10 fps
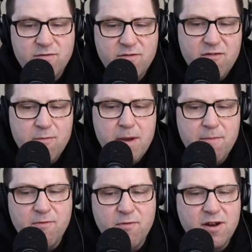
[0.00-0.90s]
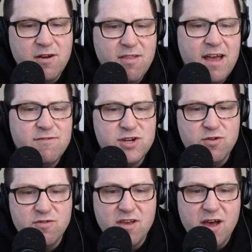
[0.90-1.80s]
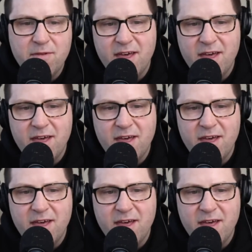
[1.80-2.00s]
you've never met before in your life shows up,